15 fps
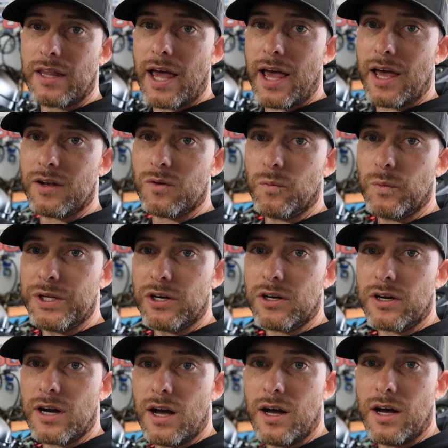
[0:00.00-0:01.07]
that we
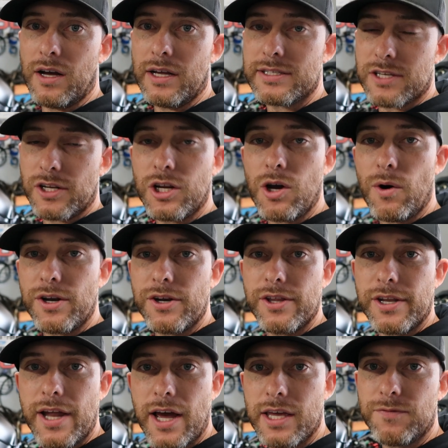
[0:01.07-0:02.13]
are, it's gonna go under
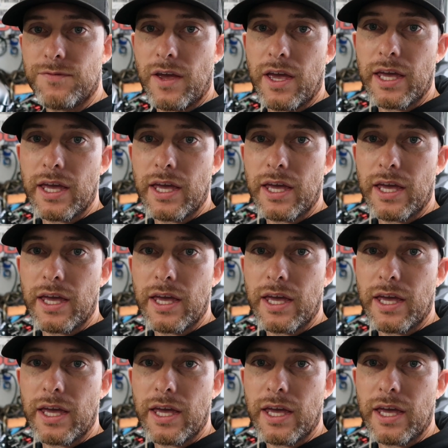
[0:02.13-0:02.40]
the knife,